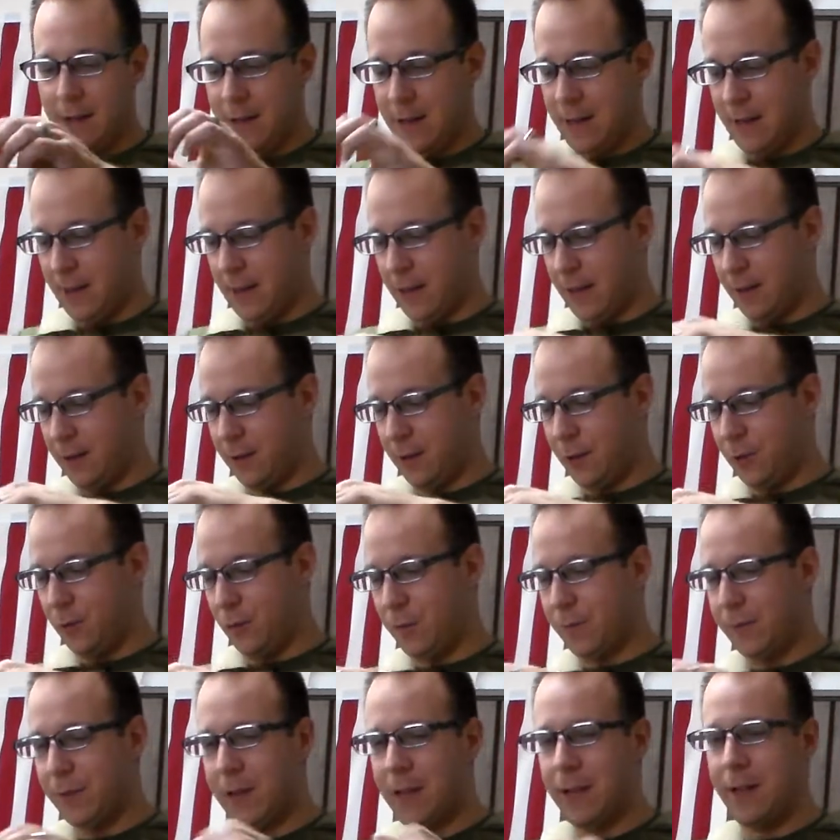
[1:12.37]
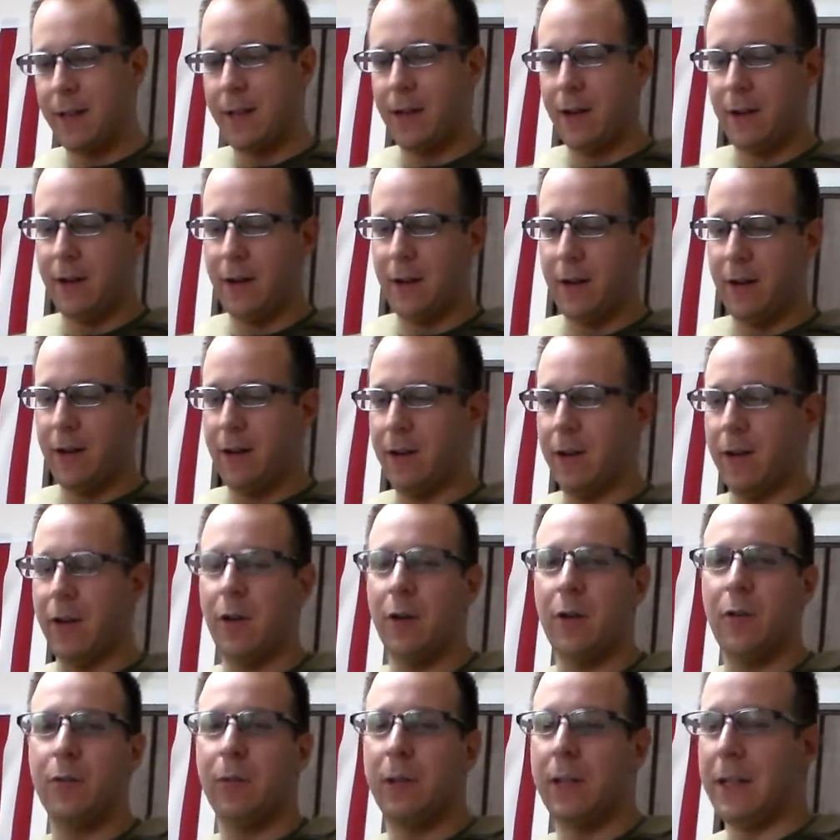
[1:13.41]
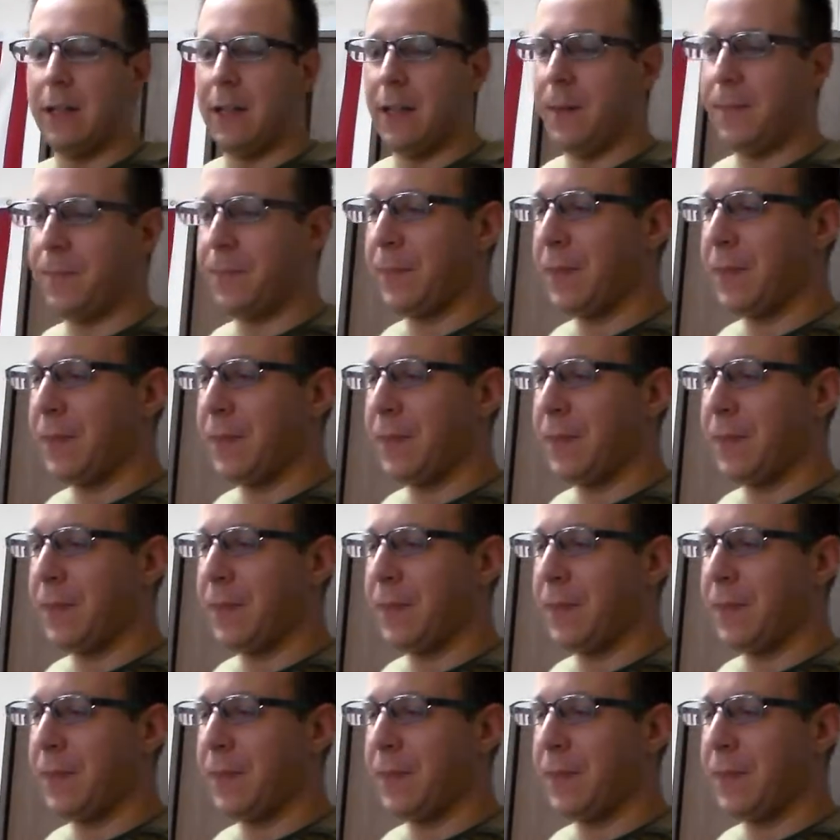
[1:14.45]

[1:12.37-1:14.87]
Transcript: and to a plate carrier only.